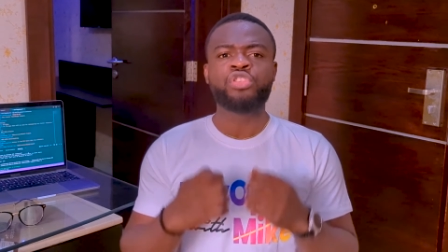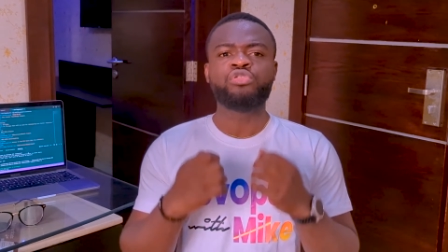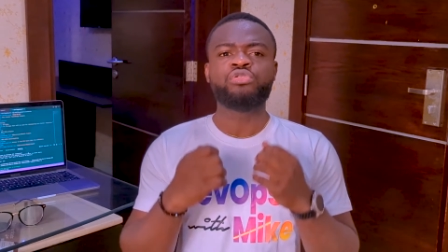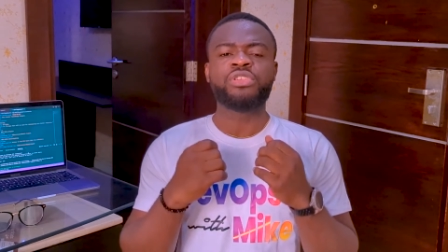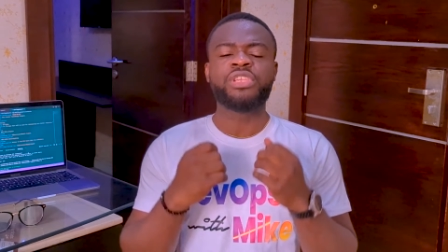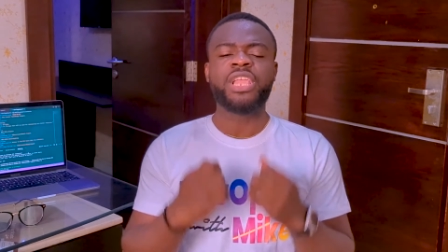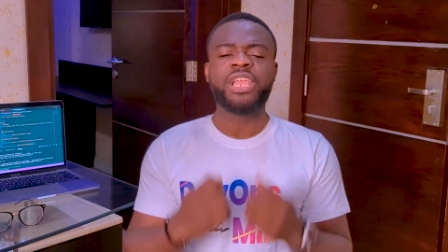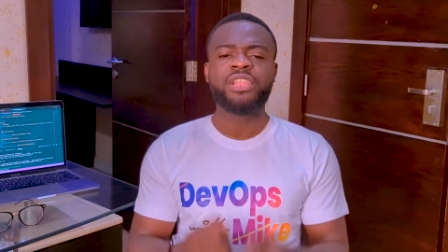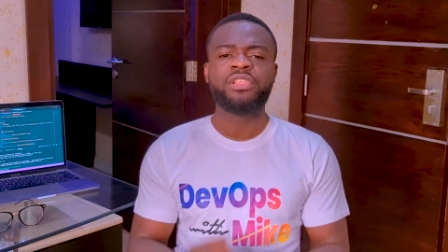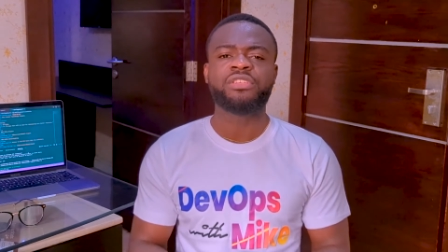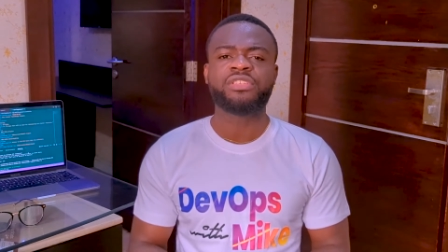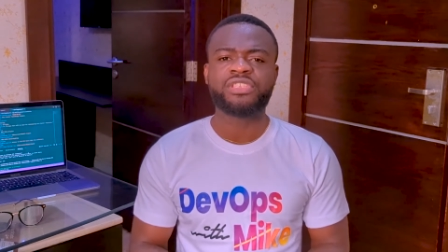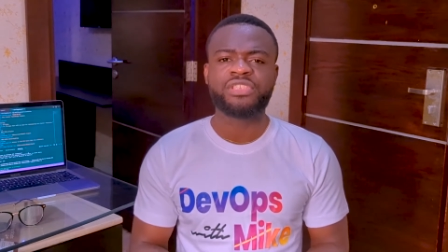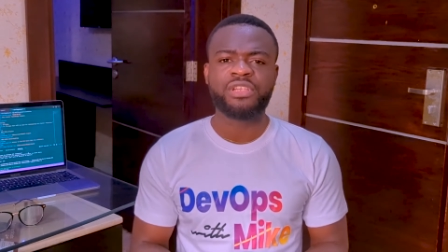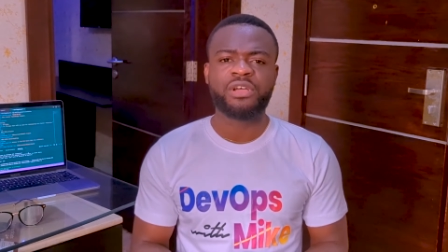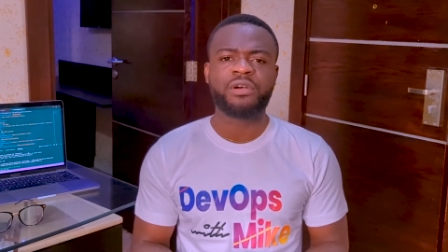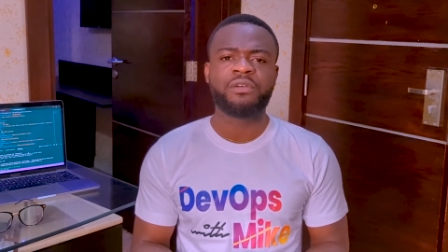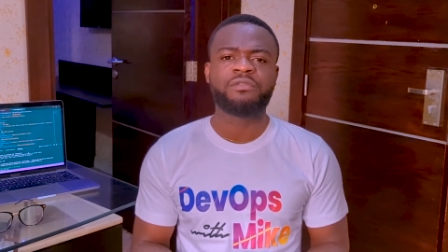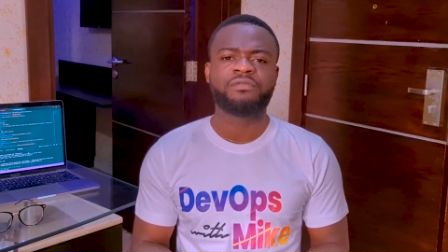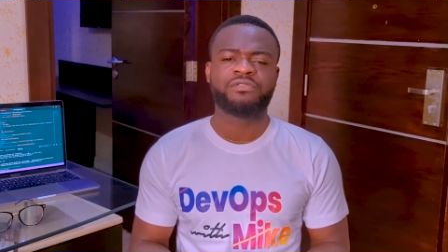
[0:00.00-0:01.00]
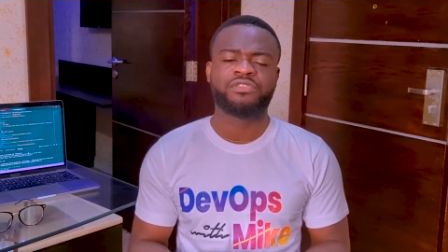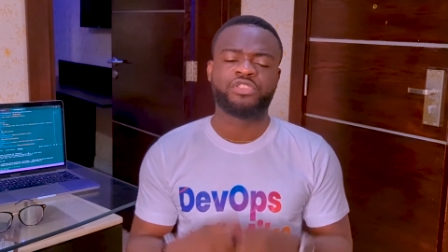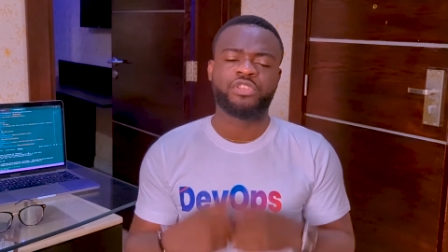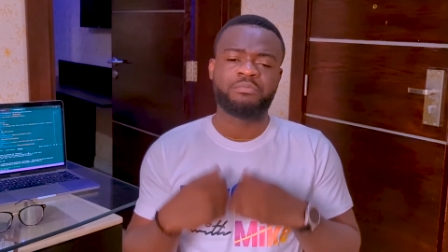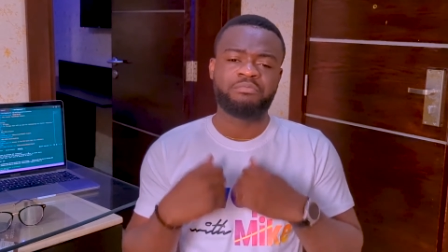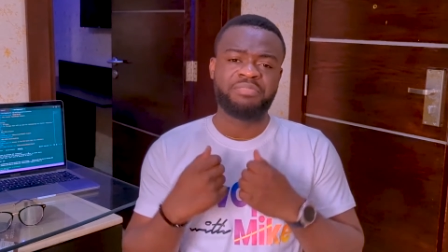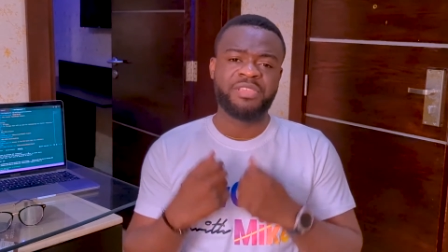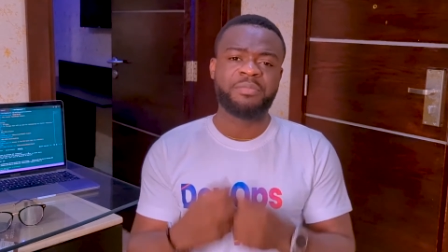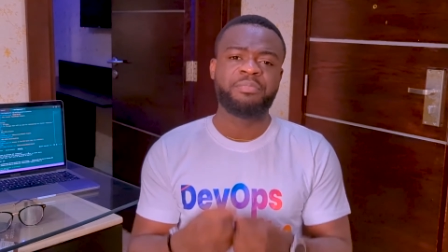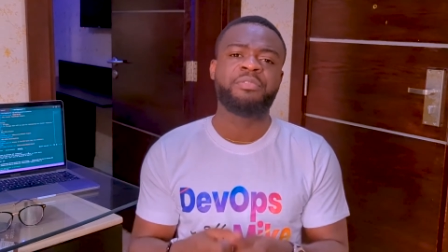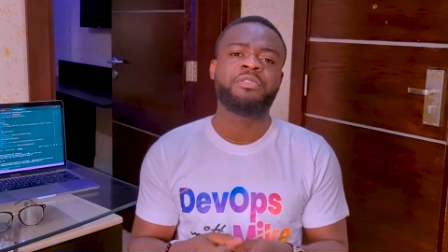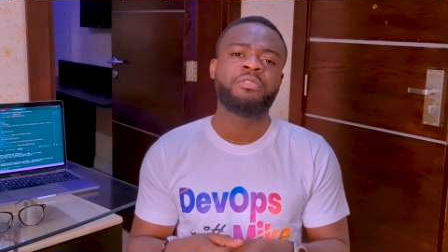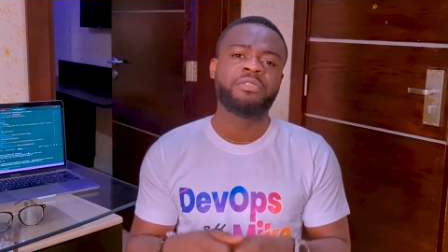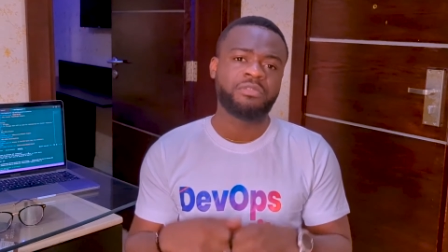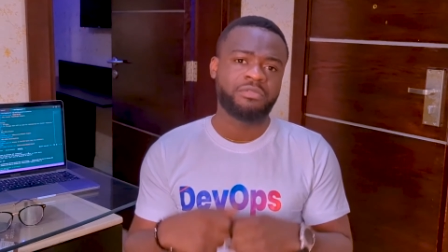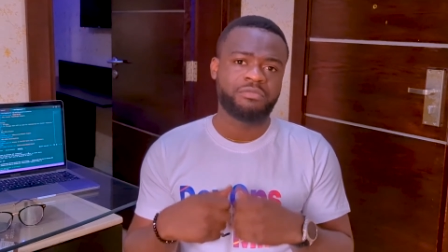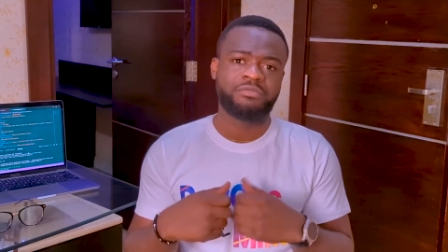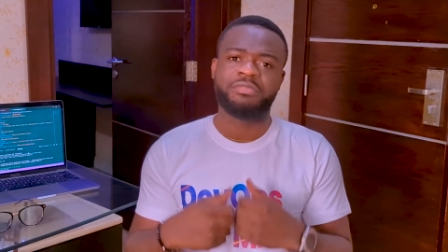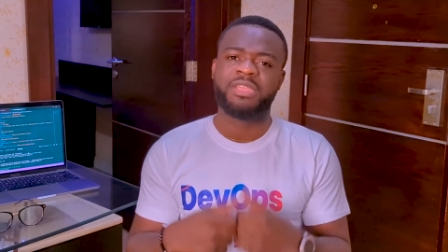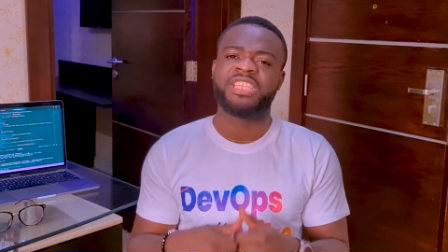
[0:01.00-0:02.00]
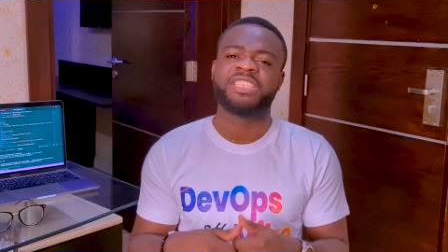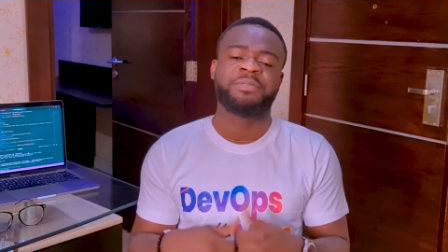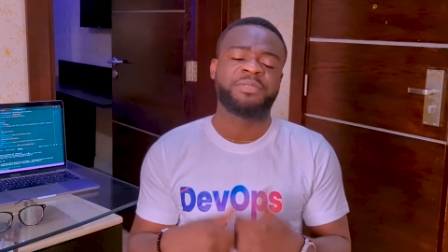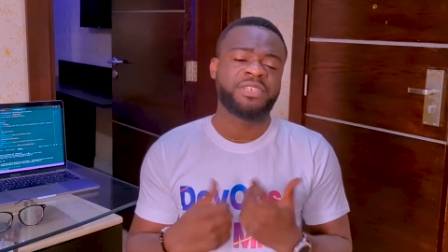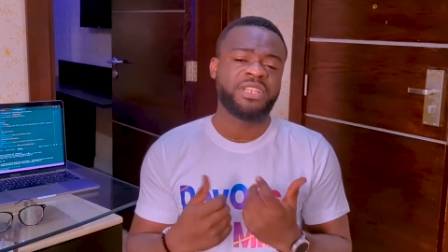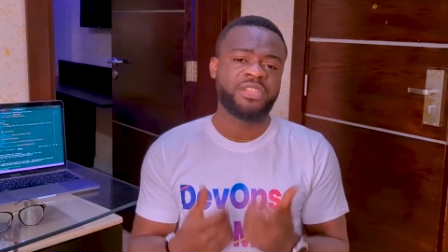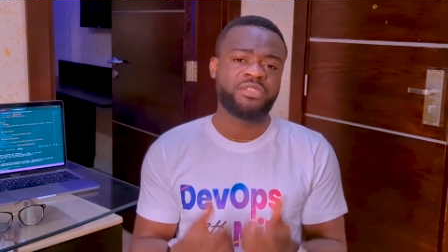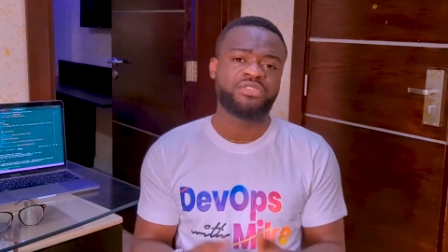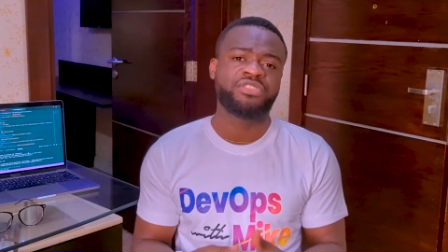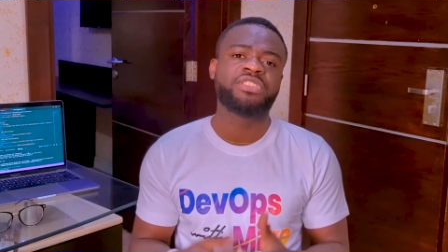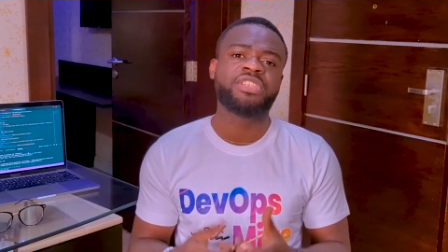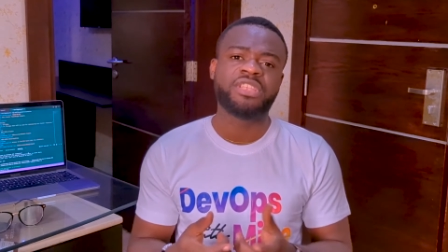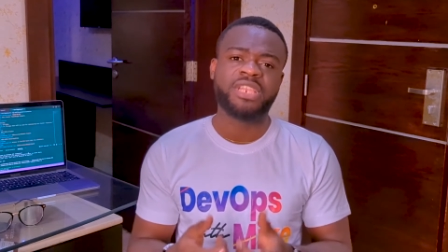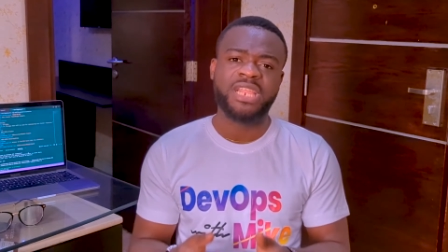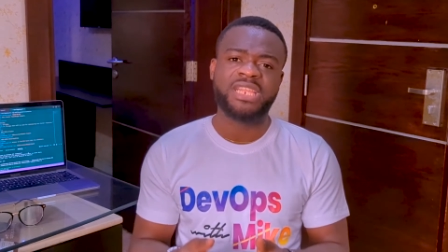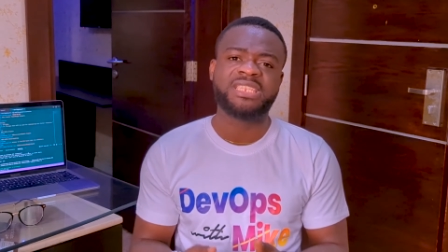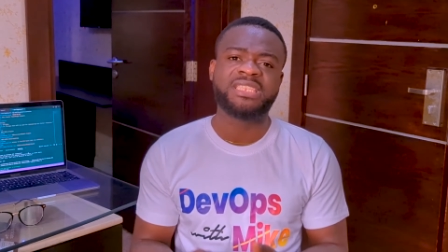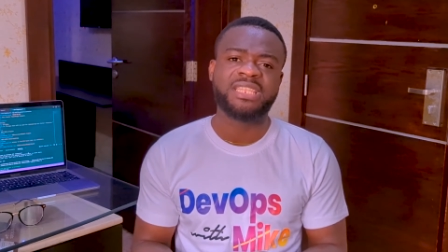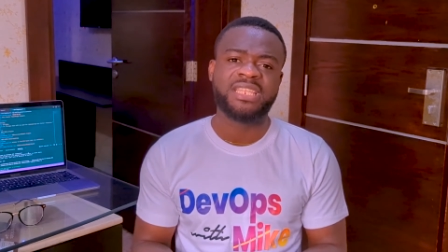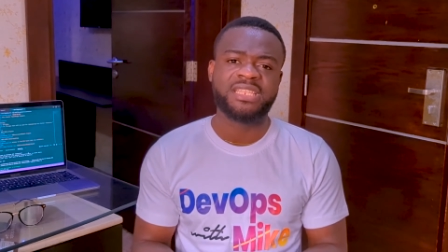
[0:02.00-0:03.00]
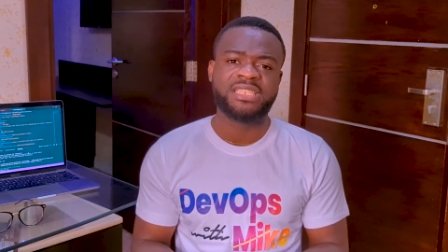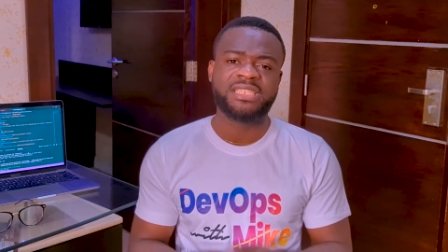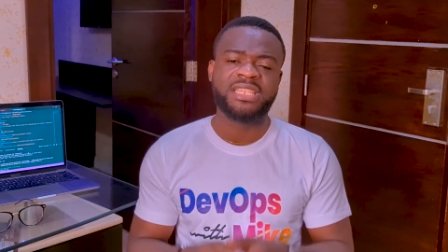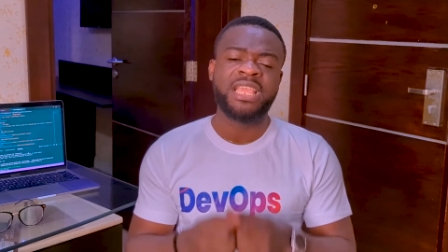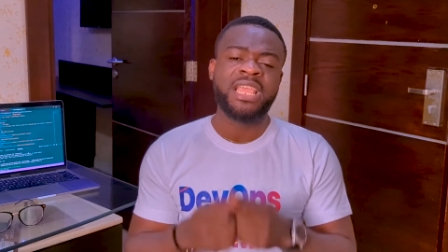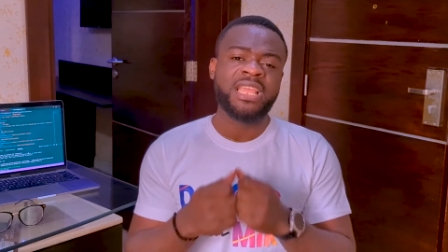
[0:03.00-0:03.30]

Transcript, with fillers: to get yourself some people, especially those in the United States,